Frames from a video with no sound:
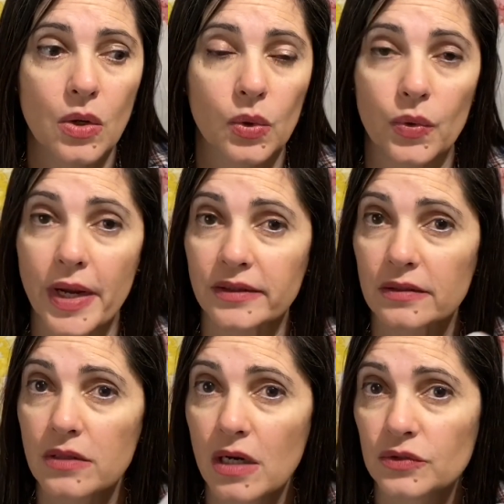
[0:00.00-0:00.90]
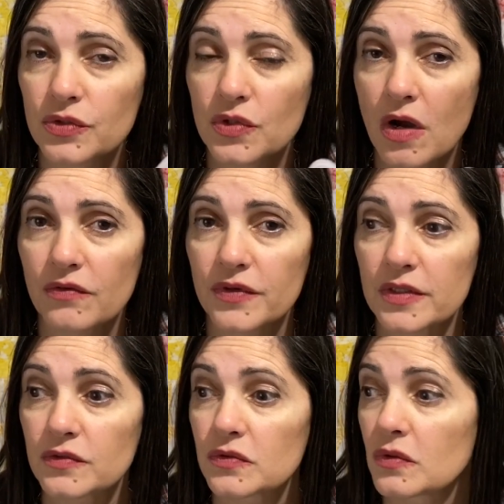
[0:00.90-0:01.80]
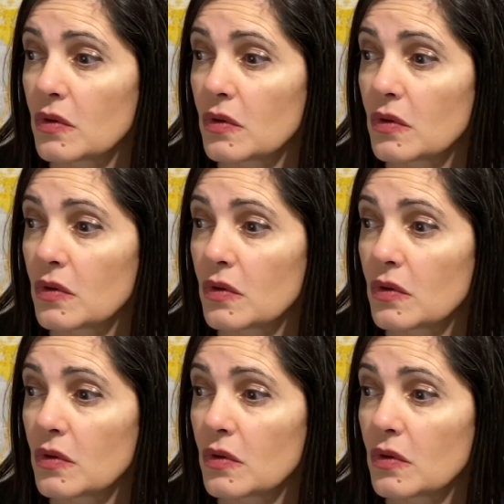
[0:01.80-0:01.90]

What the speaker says: or at the doctor's office